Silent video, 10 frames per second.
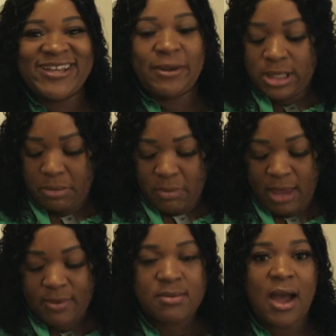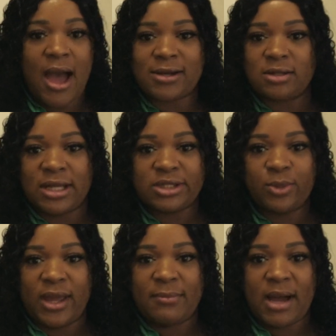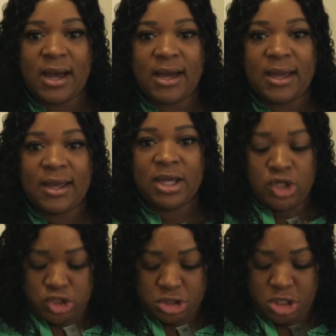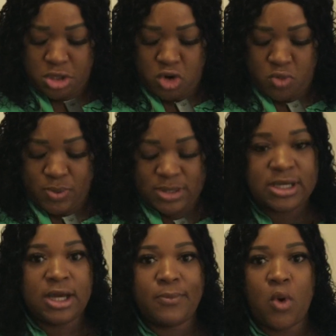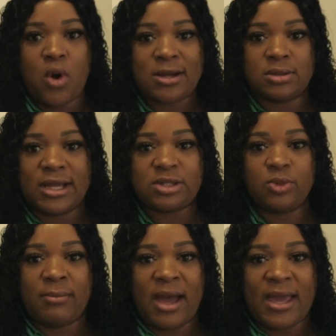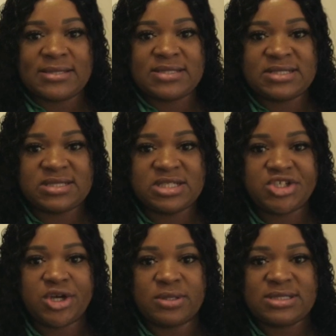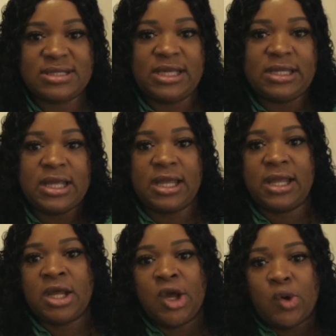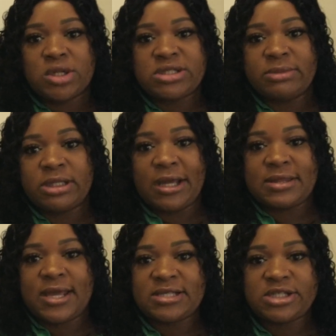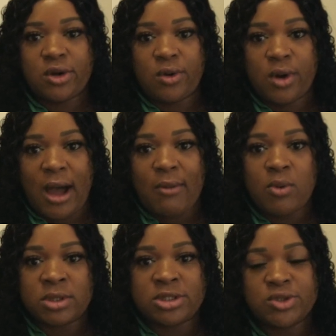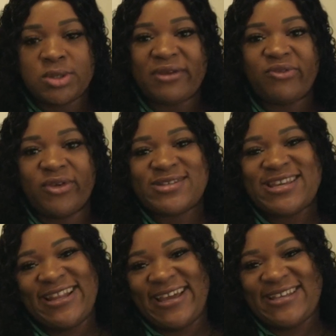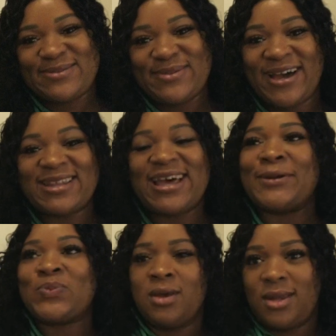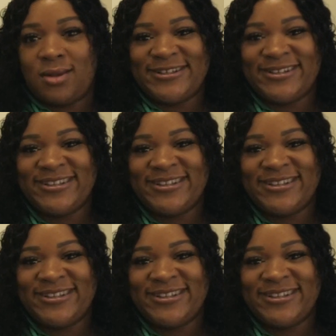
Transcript: then maybe I don't like the way my shirt opened up, or I don't like the way my A to the Z show is leaning or something like that. So I would want to do like 15, like smile, like, you know,